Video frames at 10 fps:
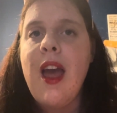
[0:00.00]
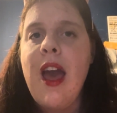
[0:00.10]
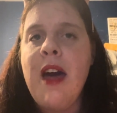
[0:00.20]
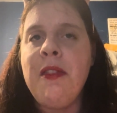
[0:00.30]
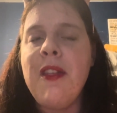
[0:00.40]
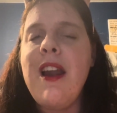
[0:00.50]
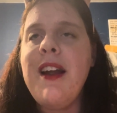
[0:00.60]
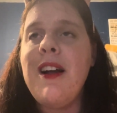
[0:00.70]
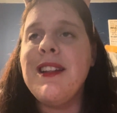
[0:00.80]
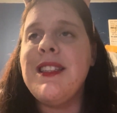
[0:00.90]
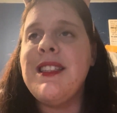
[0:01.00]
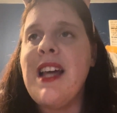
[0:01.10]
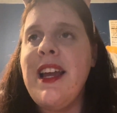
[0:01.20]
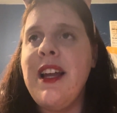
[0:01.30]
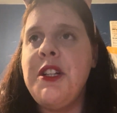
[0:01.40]
And then I got
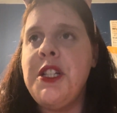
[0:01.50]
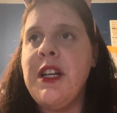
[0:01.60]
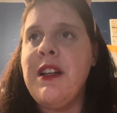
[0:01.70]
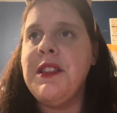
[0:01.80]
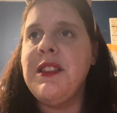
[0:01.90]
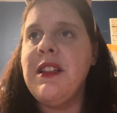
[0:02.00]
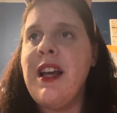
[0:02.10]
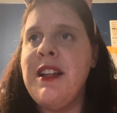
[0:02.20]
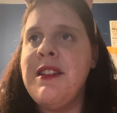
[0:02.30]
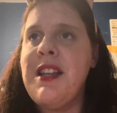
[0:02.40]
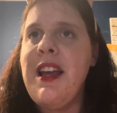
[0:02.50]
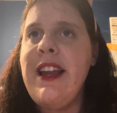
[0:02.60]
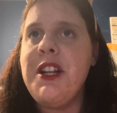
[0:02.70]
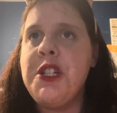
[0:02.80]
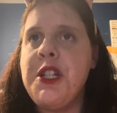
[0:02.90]
psychic chills. And
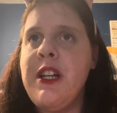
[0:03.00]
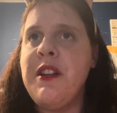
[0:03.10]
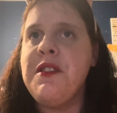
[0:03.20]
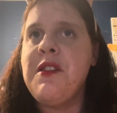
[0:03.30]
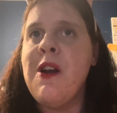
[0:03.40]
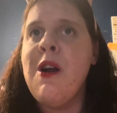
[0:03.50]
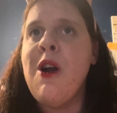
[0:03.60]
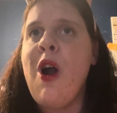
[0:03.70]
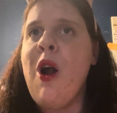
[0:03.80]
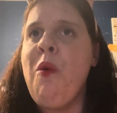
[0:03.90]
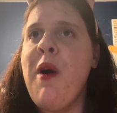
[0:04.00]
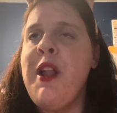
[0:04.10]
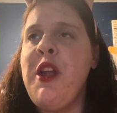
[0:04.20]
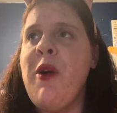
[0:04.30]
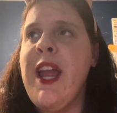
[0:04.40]
psychic chills are
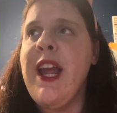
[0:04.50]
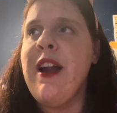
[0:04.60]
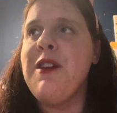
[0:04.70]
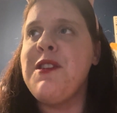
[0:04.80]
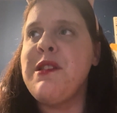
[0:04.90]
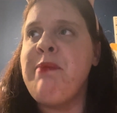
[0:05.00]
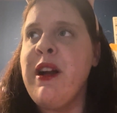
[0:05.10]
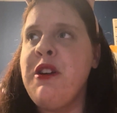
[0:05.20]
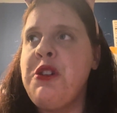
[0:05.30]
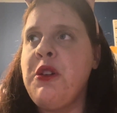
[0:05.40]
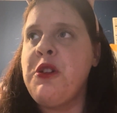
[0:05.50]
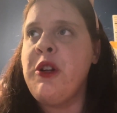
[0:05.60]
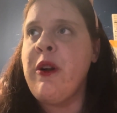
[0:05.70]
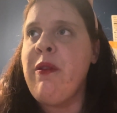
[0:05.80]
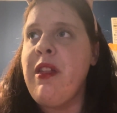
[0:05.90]
when you hear spiritual
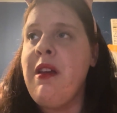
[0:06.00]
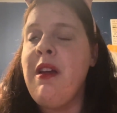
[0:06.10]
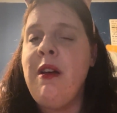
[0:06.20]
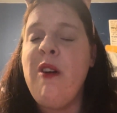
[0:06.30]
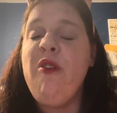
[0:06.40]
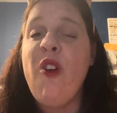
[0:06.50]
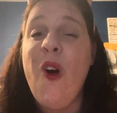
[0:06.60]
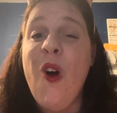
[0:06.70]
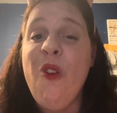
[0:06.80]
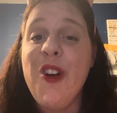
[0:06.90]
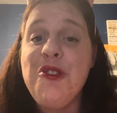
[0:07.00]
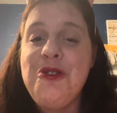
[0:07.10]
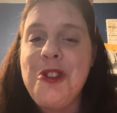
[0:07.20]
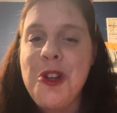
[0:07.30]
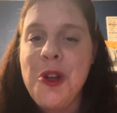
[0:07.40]
truth for over
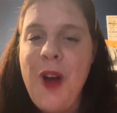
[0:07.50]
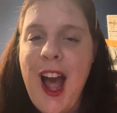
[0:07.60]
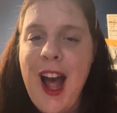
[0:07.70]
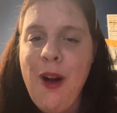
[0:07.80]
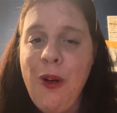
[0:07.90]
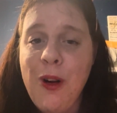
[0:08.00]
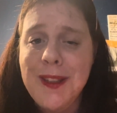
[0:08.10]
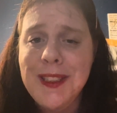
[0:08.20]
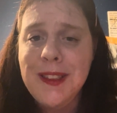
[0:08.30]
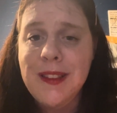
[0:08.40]
2 hours.